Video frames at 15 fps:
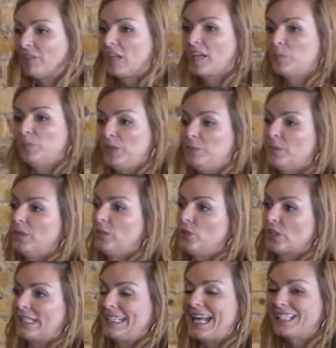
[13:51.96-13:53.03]
a lot of people
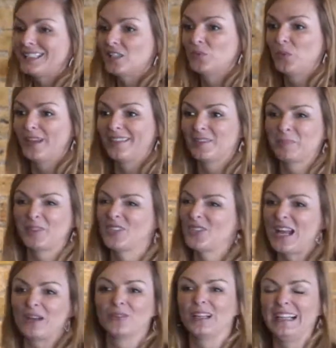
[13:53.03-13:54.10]
you're connected with, but they're
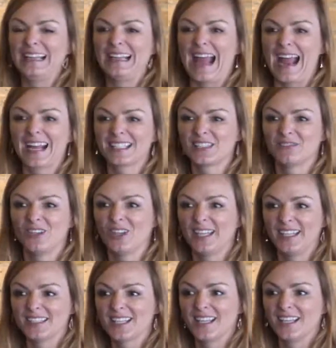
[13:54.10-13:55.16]
not really active on
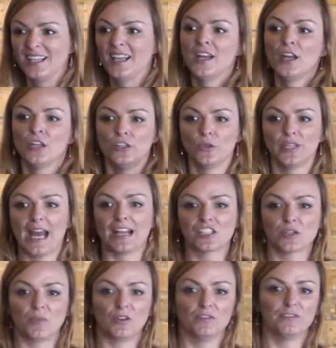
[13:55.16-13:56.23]
LinkedIn, you
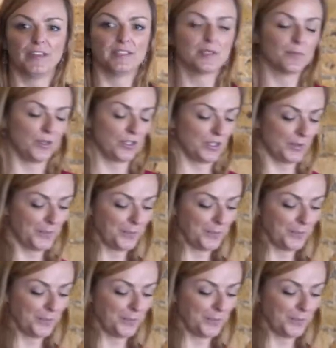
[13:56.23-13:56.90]
catch them on Facebook.